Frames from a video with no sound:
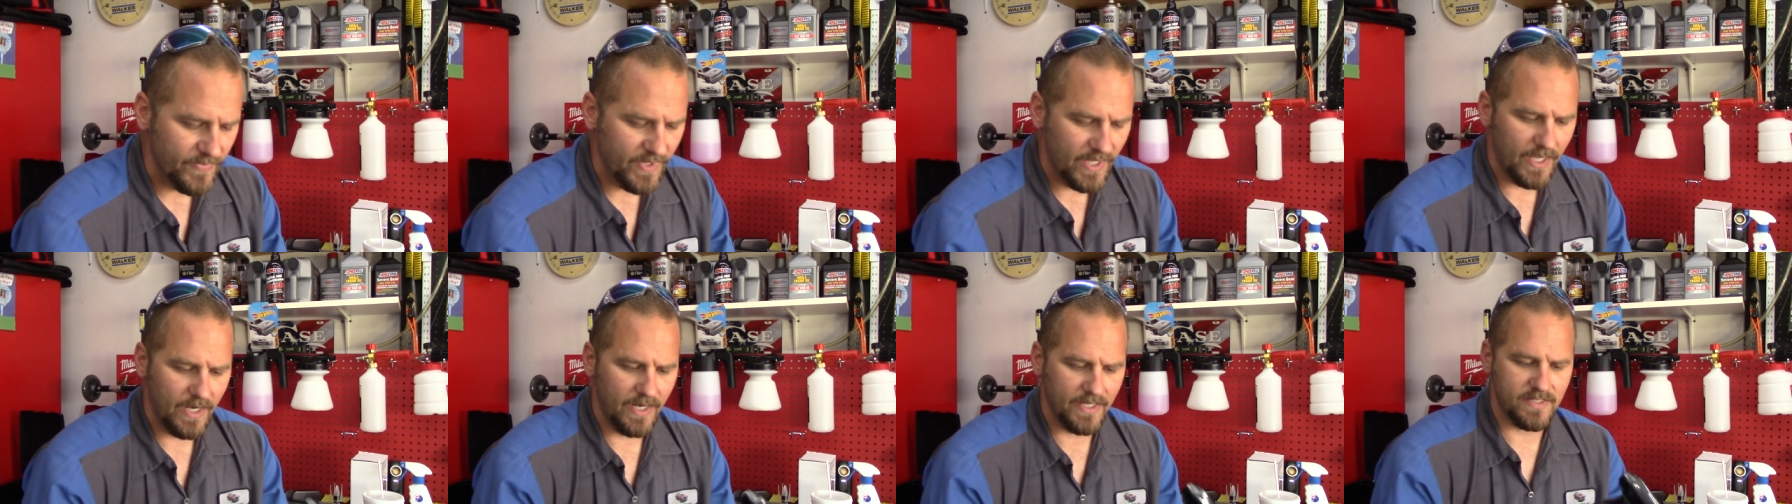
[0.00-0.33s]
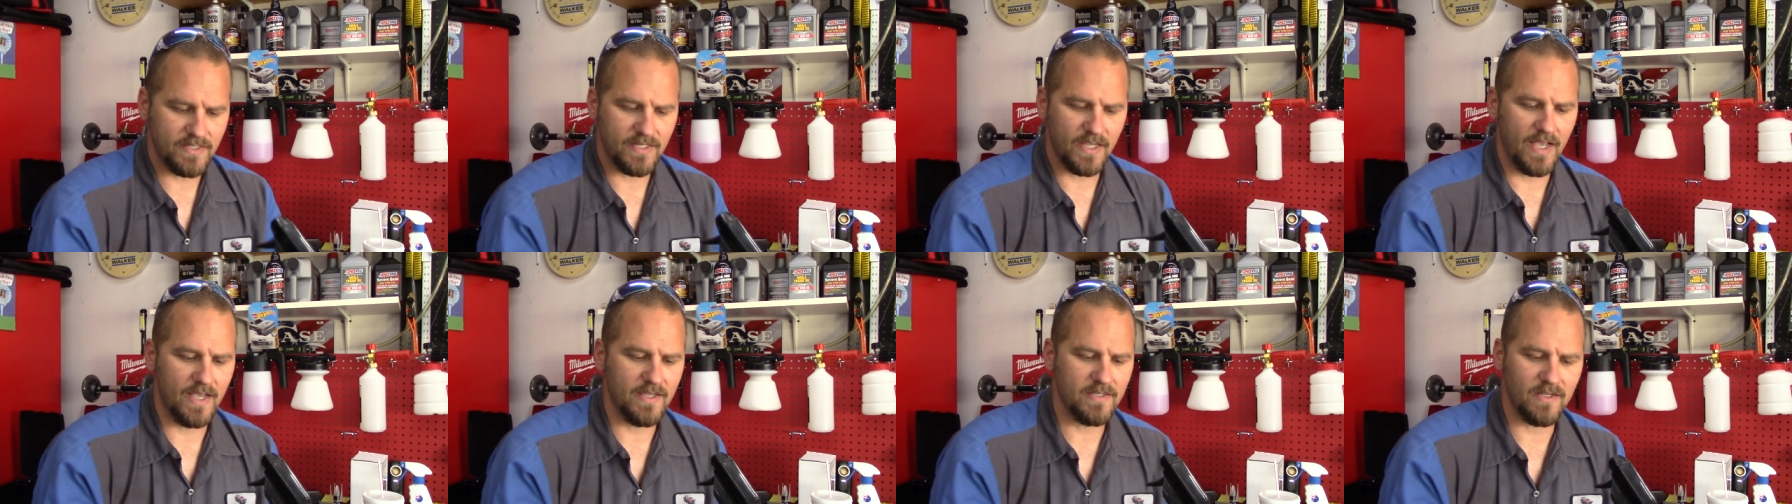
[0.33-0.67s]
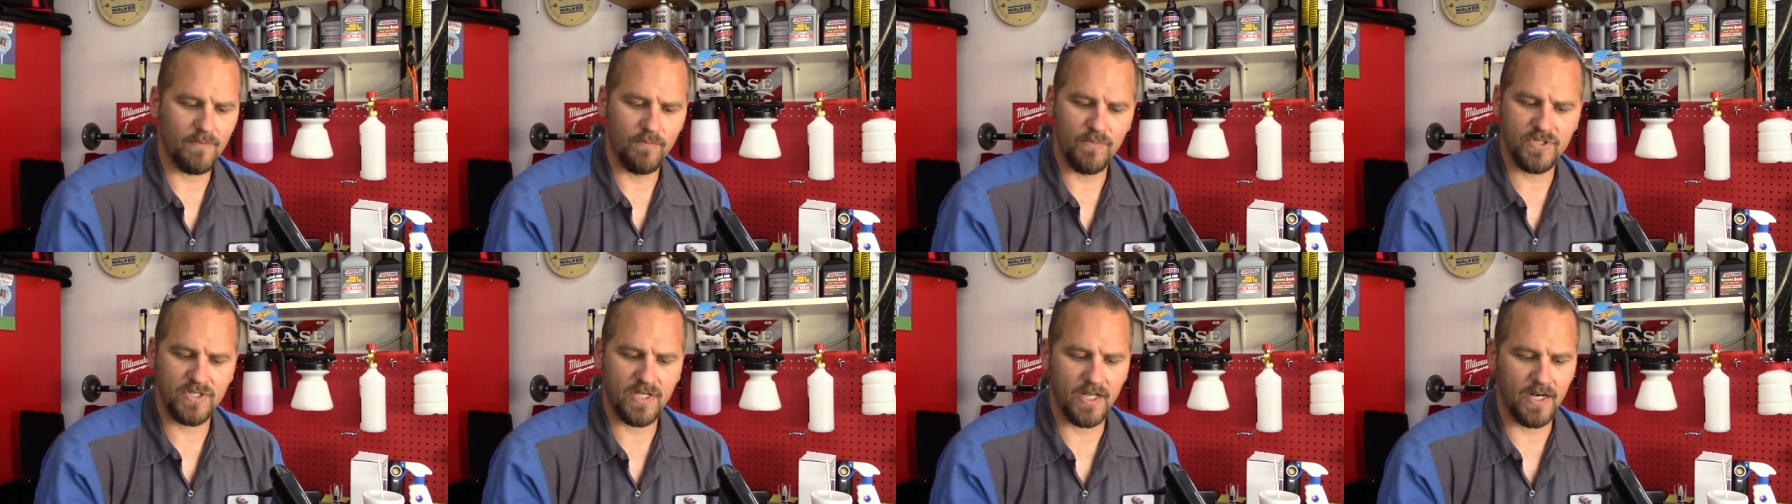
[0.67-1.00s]
And it says,
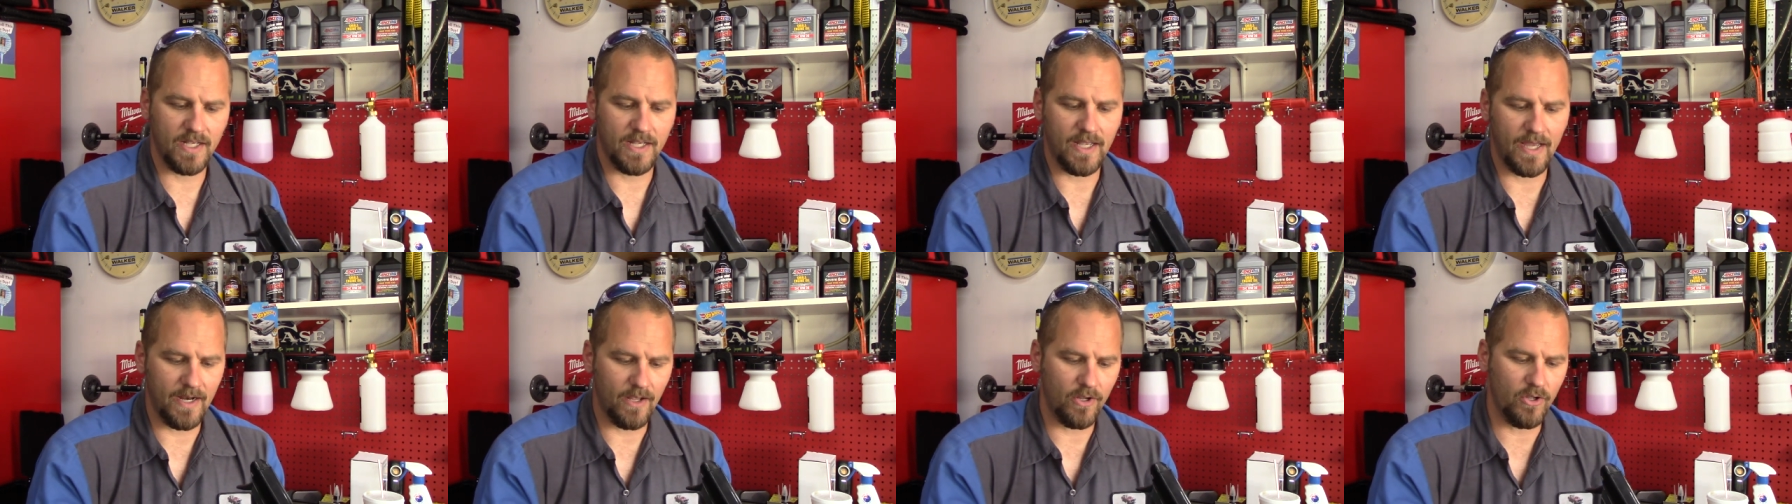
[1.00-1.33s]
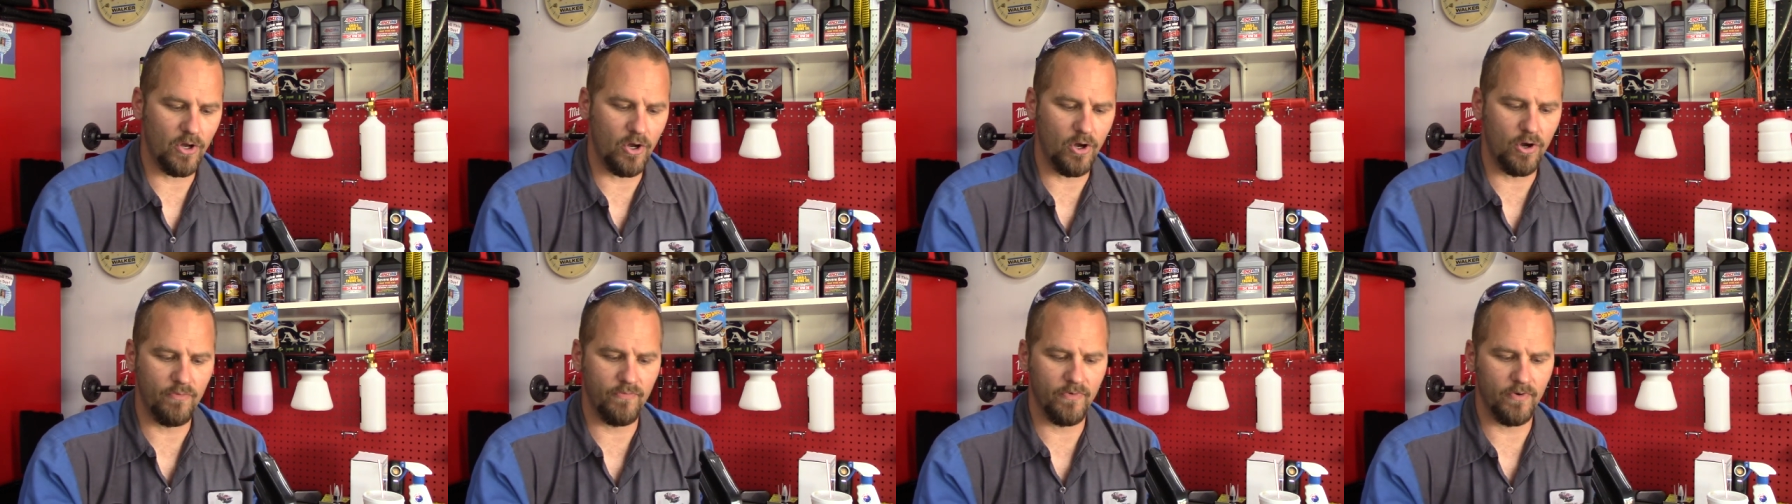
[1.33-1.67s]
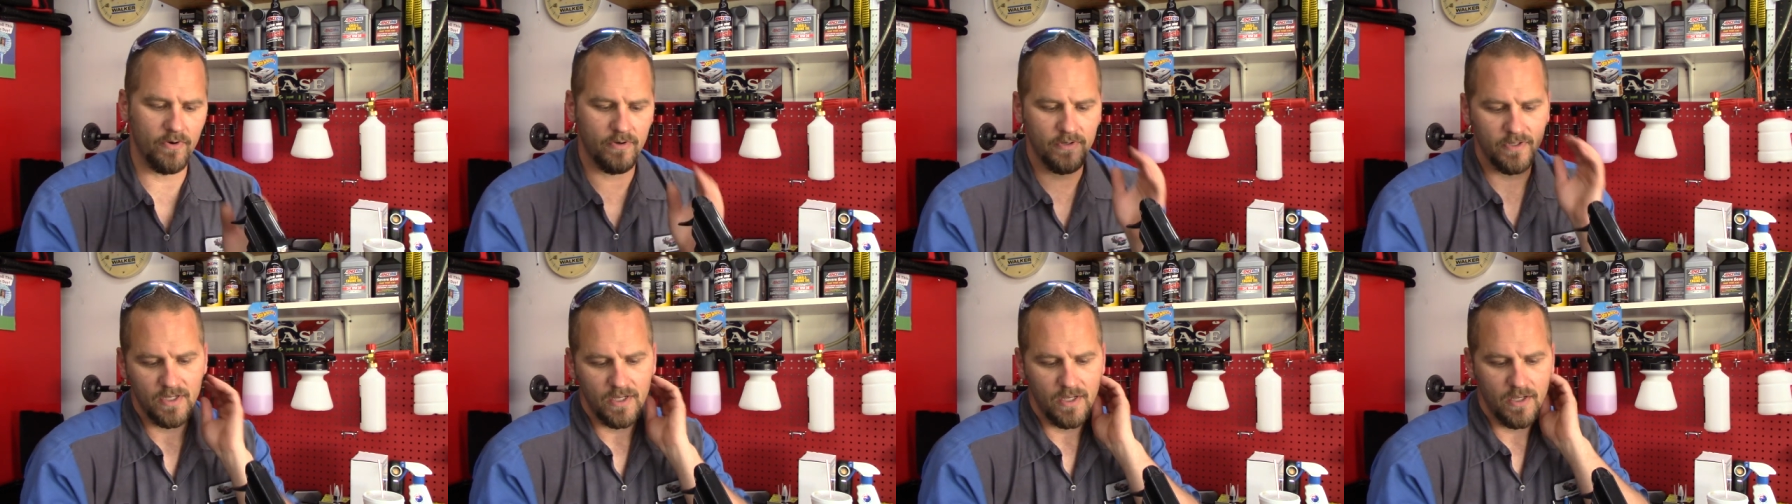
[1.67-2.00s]
I'm just gonna kind of go
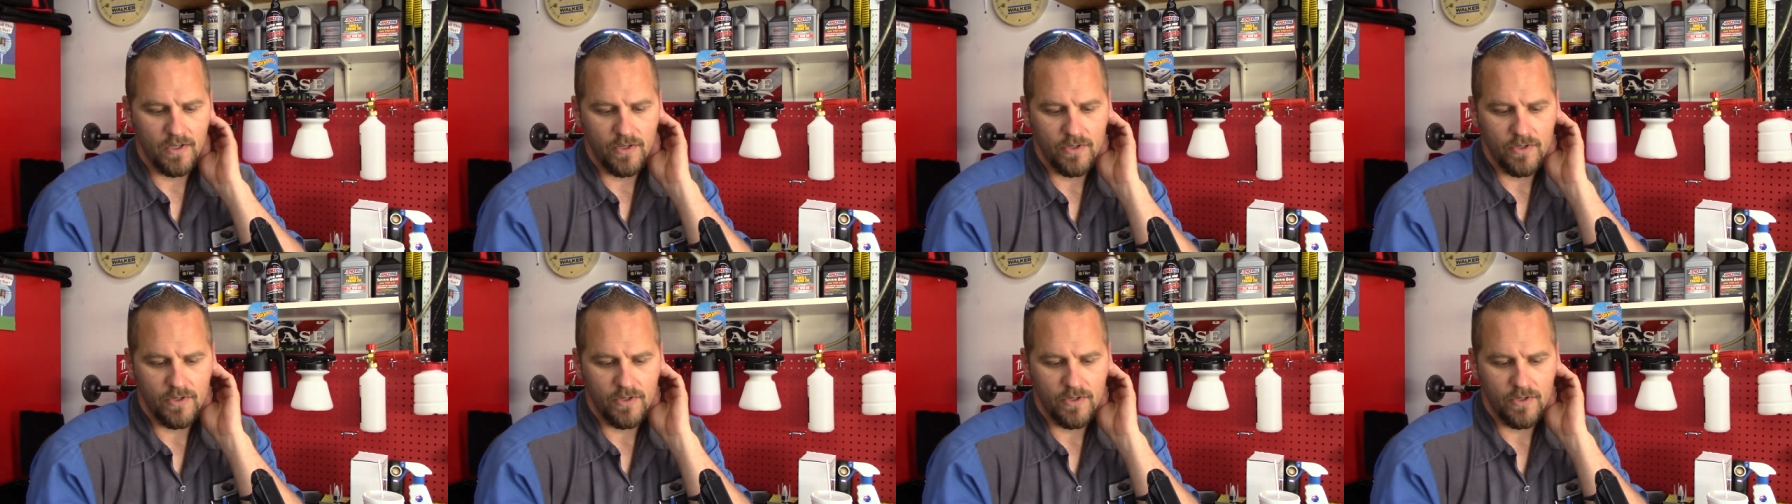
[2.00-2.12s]
over,